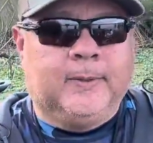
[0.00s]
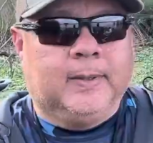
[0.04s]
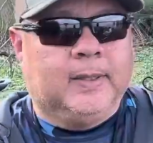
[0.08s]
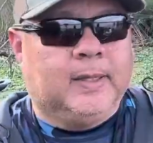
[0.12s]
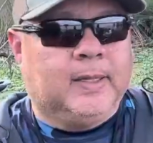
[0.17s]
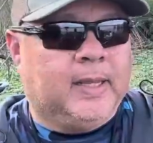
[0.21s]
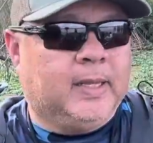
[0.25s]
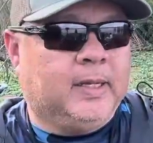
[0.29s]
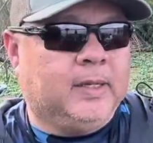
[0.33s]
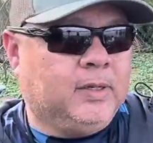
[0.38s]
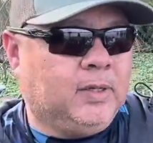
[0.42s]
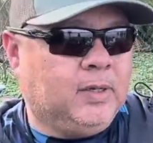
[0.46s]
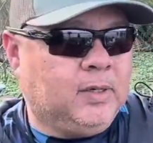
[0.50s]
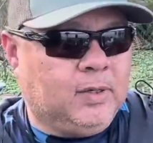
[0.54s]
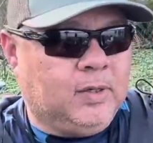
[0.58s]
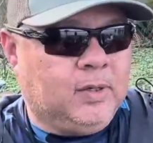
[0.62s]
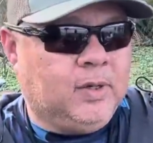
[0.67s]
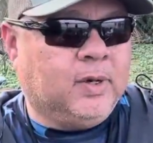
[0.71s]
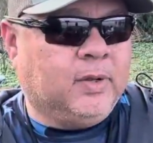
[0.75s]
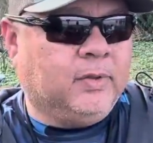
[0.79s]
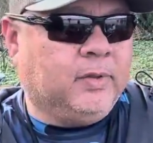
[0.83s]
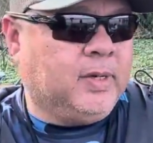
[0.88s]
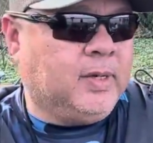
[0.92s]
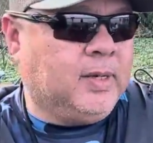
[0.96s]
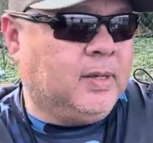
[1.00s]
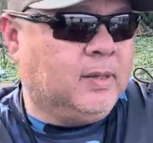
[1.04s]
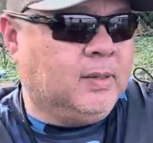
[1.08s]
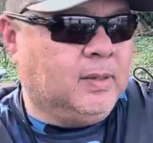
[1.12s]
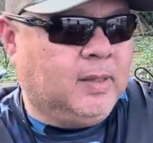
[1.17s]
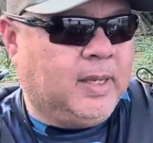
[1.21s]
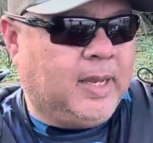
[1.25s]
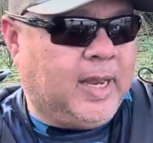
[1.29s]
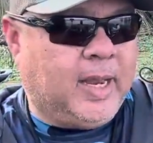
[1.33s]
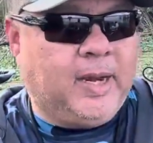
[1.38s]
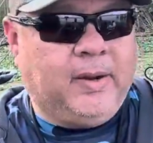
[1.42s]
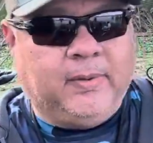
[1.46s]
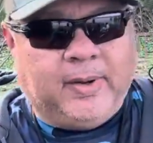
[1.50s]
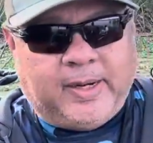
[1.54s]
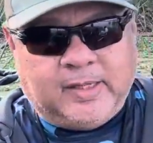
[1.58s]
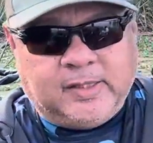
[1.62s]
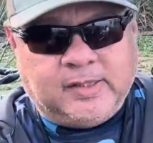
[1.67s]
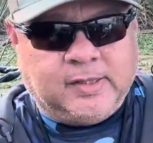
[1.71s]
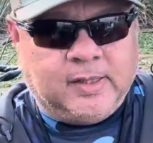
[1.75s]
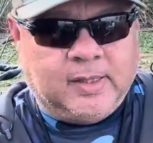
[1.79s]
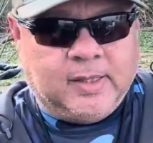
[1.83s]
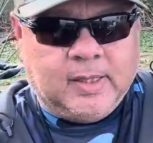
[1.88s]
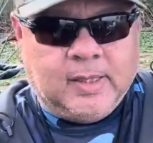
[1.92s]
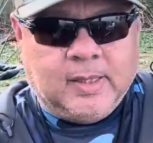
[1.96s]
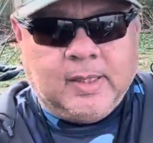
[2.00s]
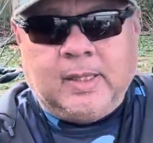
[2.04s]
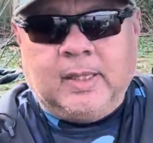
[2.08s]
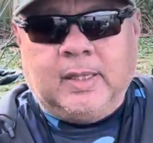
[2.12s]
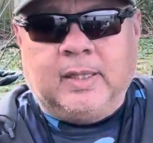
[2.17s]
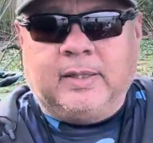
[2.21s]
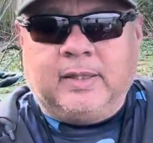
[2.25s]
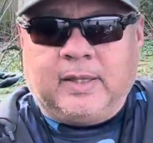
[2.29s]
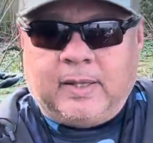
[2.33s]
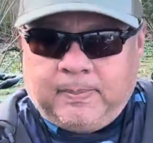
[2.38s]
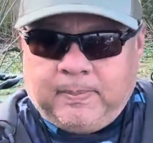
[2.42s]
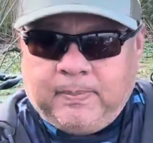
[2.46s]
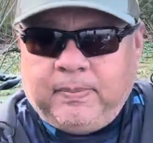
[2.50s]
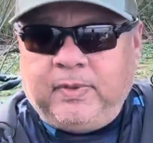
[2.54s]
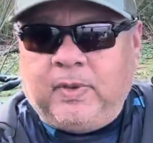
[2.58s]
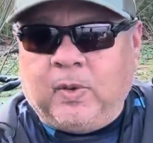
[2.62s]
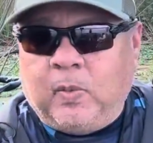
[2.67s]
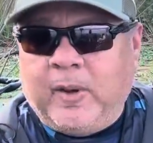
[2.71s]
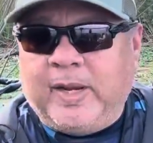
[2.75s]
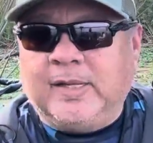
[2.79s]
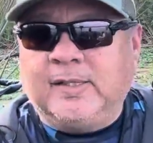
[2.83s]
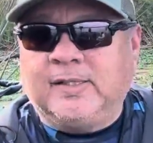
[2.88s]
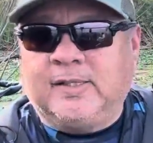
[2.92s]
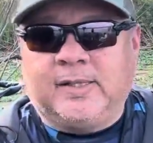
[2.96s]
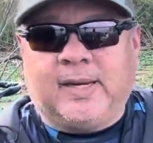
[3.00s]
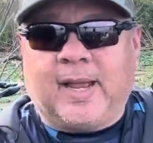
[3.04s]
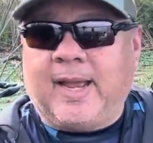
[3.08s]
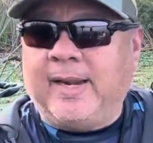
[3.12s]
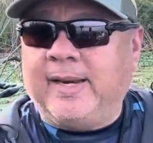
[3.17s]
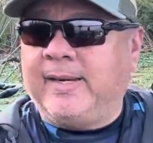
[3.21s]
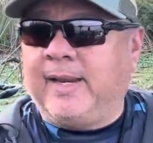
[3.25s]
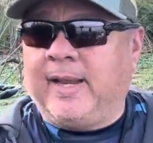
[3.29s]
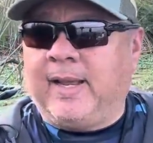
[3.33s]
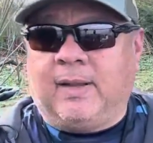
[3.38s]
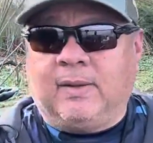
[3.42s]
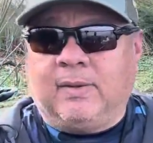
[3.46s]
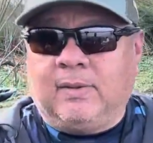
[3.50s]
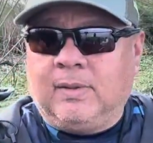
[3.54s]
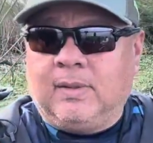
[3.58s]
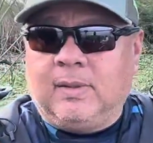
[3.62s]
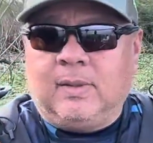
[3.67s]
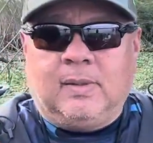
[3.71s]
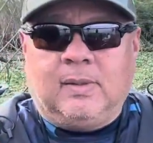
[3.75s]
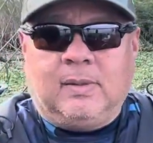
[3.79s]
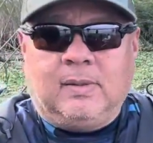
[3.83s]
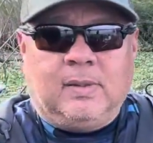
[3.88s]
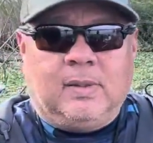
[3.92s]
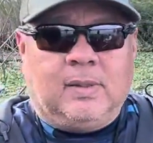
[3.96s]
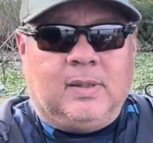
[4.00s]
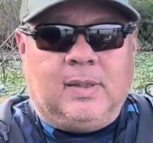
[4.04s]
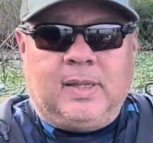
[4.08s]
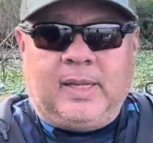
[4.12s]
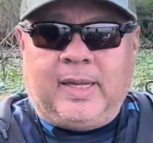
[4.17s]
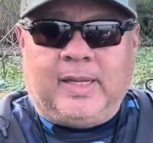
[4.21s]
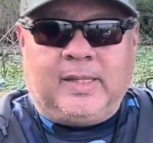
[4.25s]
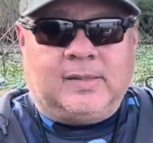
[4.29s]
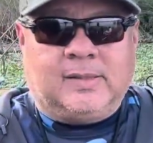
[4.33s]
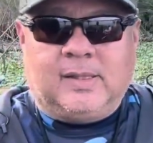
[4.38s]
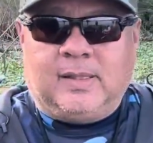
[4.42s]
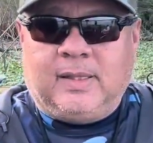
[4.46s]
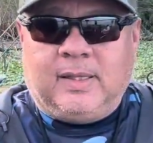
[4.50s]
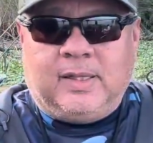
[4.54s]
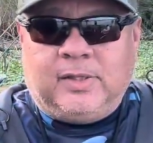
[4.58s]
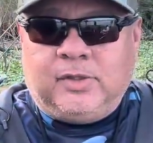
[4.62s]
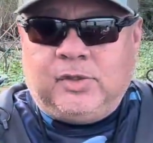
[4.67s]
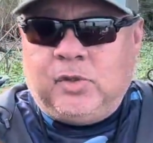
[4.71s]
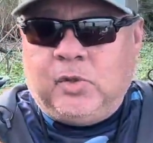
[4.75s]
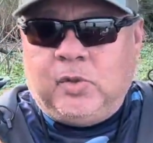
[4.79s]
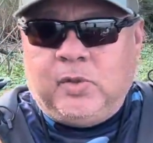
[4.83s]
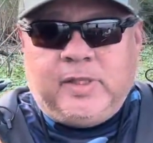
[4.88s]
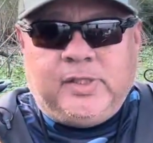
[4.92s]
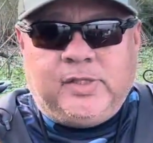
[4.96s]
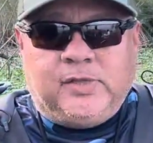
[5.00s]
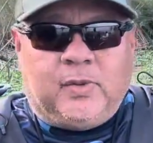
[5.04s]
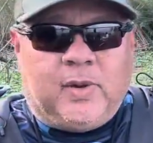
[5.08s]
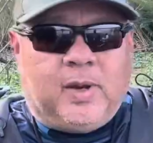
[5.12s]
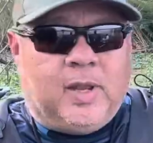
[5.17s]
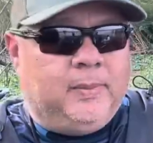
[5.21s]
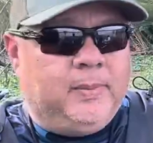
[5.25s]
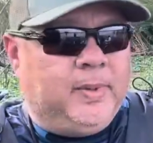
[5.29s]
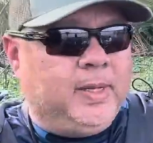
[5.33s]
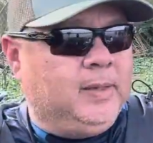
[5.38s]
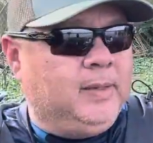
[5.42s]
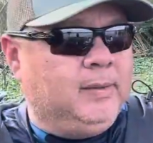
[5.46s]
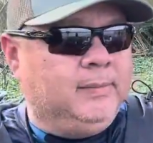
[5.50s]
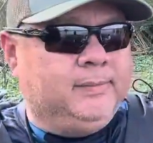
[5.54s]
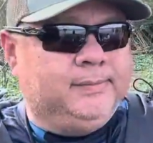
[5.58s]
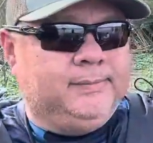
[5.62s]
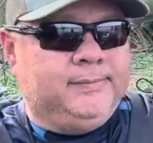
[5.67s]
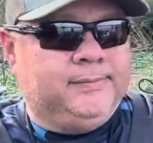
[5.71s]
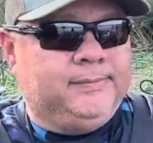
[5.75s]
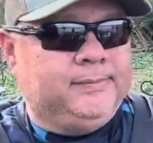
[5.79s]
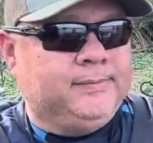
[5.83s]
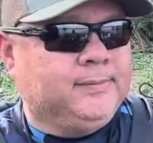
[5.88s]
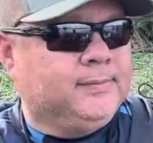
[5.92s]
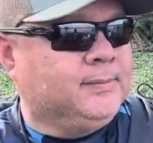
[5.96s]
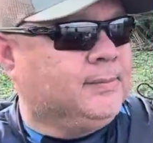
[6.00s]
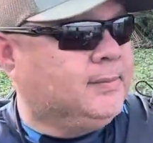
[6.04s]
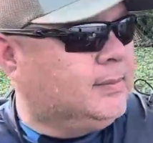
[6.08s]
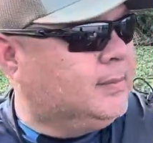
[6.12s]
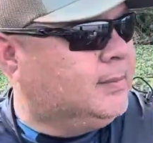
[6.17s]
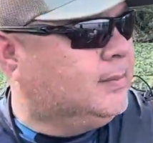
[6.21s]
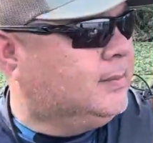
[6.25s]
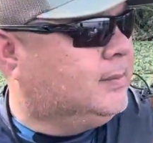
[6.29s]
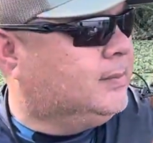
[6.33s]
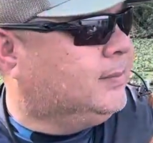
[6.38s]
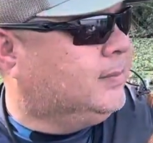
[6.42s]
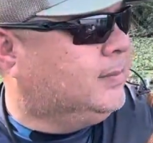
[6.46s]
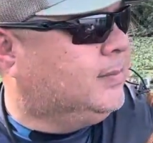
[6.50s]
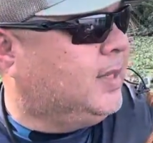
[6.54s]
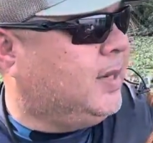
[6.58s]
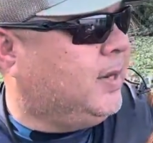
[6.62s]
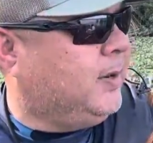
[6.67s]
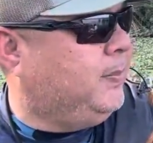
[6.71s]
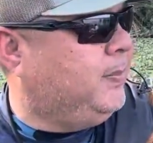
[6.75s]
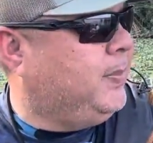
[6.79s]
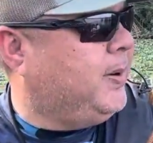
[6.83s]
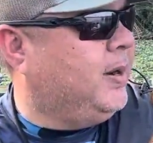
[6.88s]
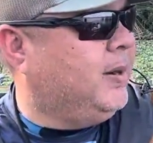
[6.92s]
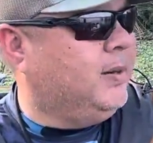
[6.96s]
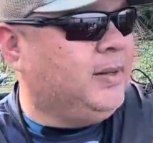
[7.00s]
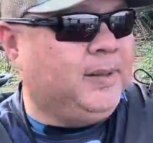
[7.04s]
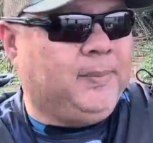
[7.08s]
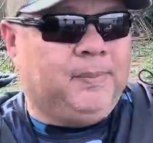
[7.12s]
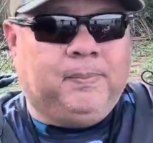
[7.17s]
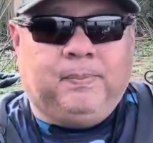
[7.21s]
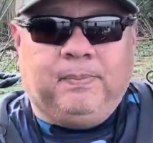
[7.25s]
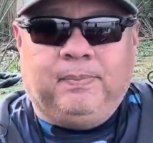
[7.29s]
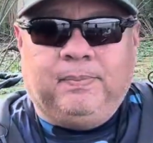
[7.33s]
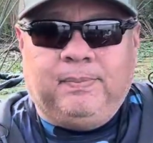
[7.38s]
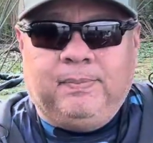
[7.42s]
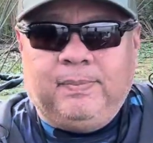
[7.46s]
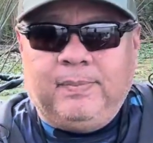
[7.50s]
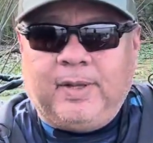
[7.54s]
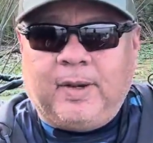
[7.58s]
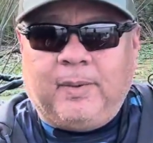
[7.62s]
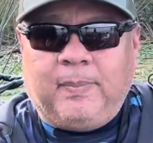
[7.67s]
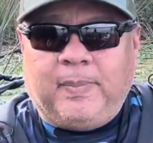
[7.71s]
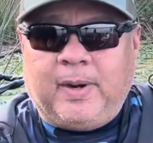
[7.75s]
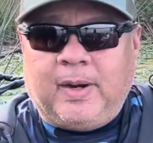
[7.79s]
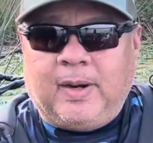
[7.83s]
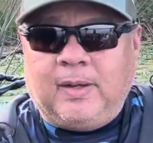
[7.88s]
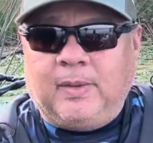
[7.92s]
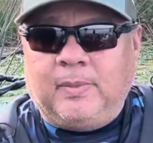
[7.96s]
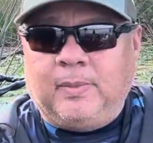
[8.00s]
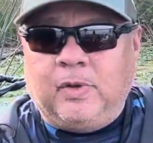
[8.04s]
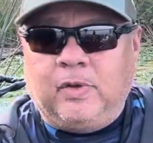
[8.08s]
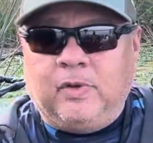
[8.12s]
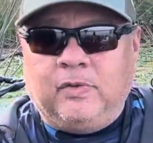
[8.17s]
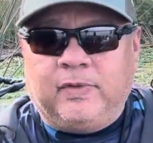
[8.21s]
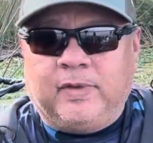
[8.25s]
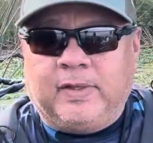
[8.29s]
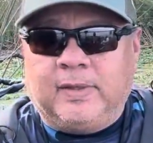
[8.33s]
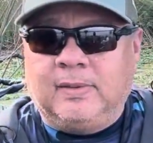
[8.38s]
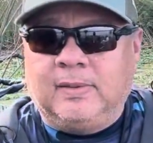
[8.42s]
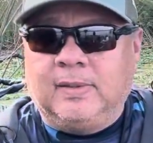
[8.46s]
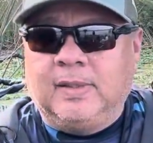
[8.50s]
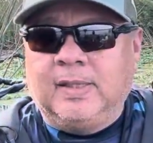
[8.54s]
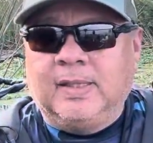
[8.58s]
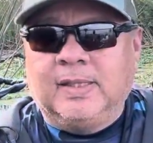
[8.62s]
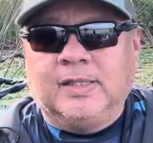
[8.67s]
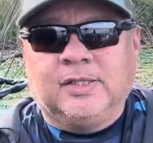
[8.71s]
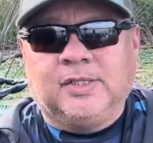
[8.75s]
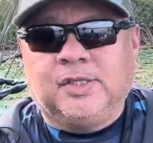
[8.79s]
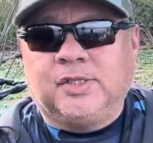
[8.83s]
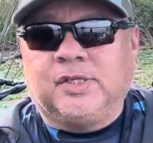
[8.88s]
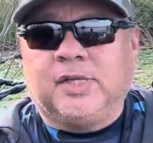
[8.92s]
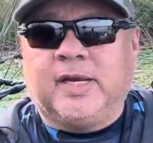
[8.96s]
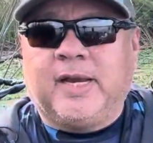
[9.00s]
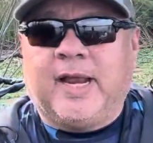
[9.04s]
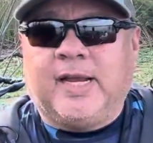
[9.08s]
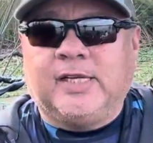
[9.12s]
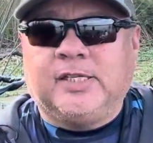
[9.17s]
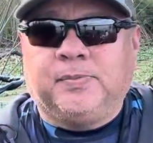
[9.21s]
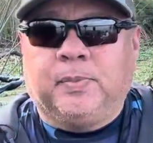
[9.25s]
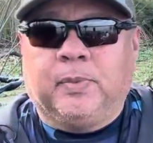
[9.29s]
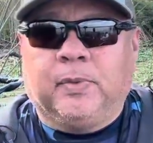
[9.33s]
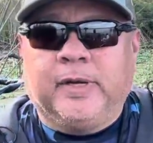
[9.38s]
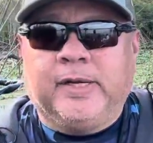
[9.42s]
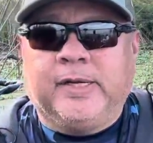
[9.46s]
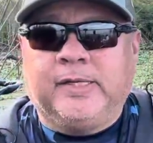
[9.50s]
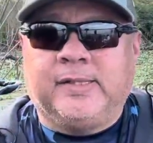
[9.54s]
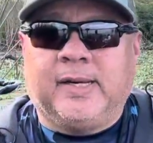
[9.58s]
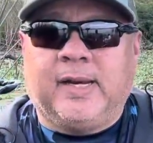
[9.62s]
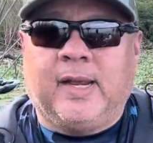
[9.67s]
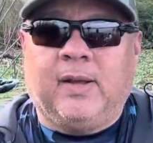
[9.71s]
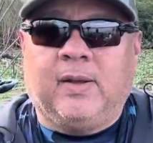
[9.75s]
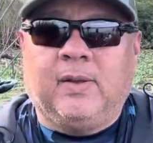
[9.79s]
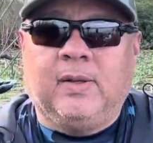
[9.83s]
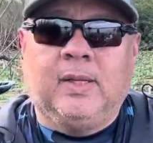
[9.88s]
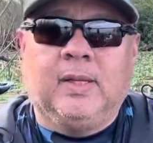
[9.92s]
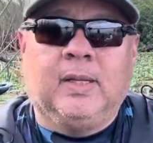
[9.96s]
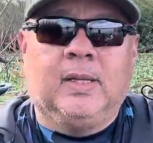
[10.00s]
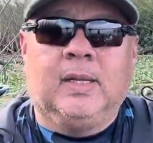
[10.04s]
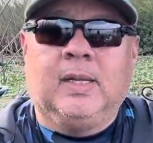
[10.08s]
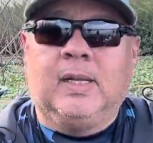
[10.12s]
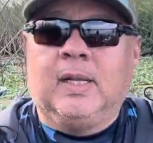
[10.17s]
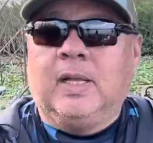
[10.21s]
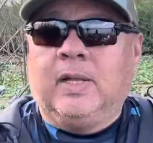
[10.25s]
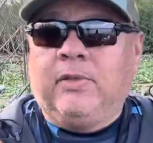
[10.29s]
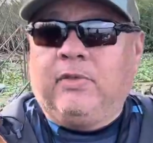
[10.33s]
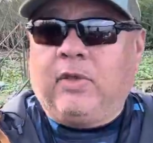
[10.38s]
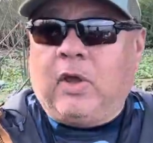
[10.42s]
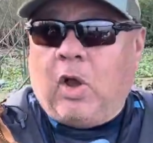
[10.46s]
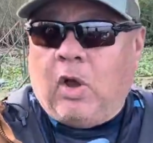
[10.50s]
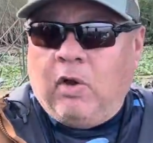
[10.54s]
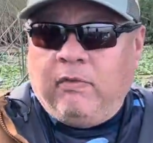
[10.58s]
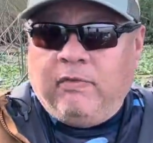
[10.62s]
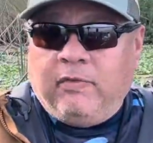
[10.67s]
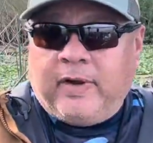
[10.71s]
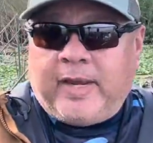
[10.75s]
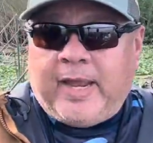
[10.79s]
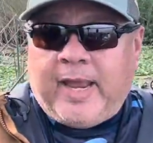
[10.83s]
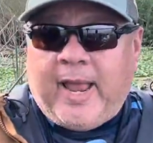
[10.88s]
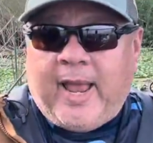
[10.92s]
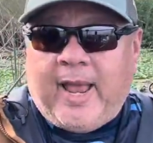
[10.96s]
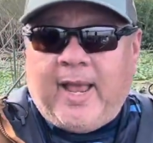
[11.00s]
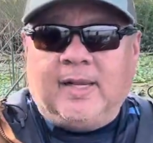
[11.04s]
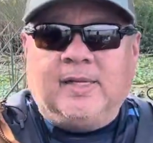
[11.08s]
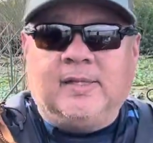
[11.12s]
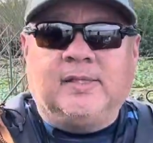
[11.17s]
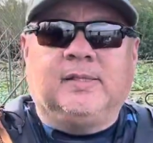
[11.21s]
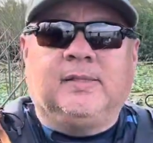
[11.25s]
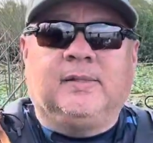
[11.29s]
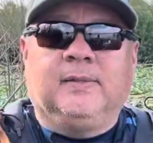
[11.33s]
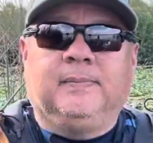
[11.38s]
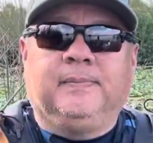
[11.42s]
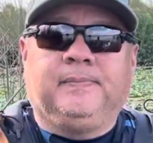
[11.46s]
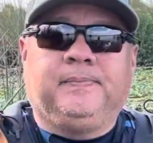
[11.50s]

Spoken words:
and you know the deal. Anyways, the wind's died down. The tulies around me, they're barely moving. Just a nice breeze now. The overcast,